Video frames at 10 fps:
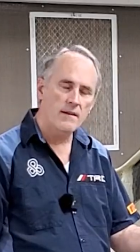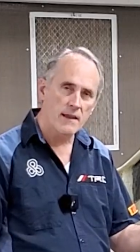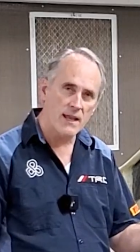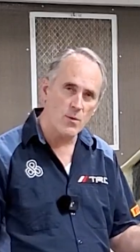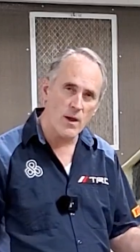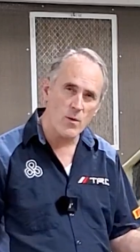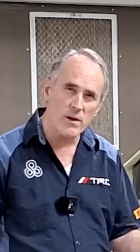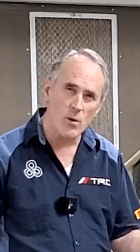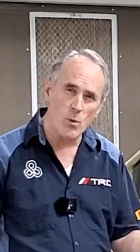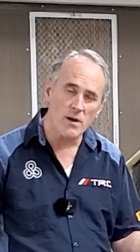Anyway,
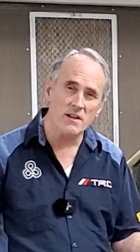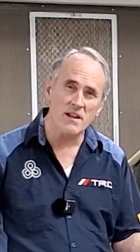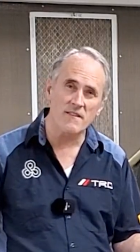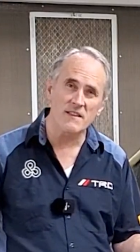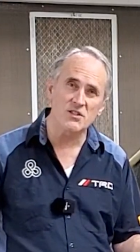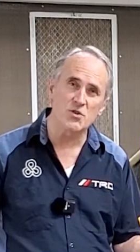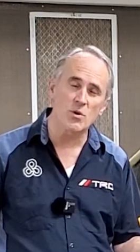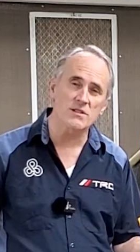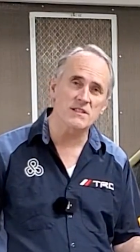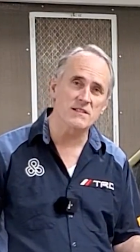we are working on these
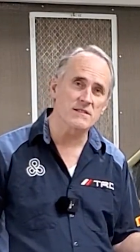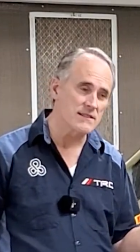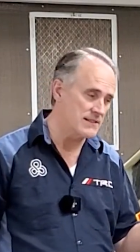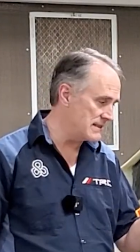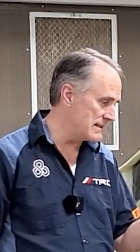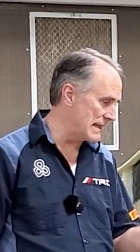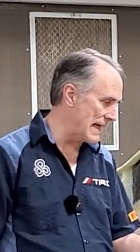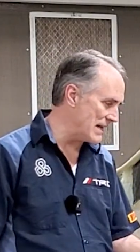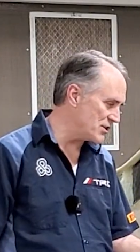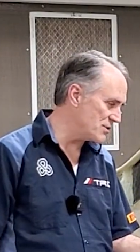door sills, these
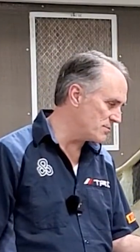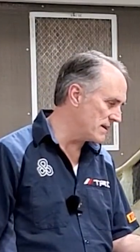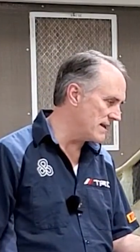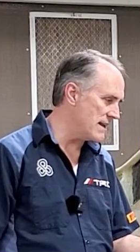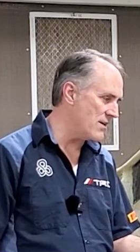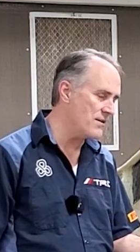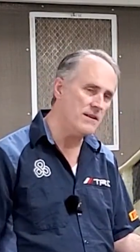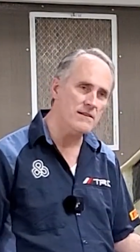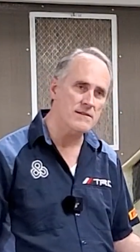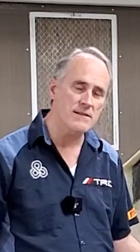latch plate
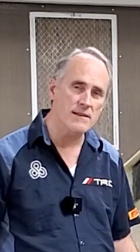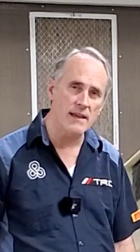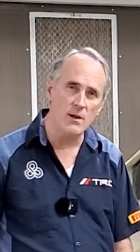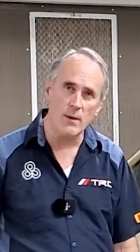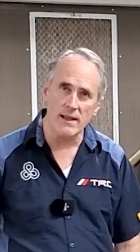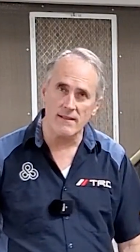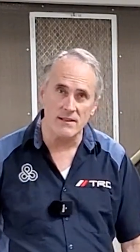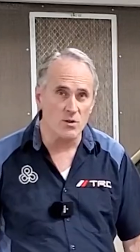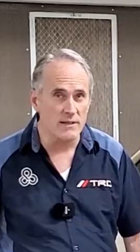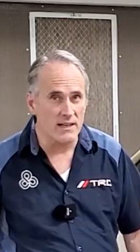areas. Anyway,
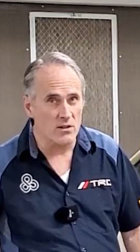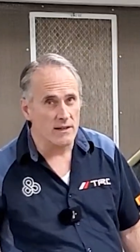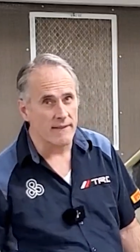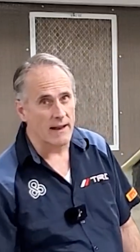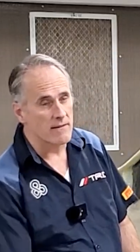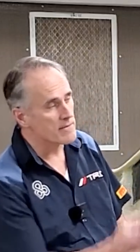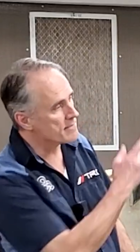let's go take a look at that.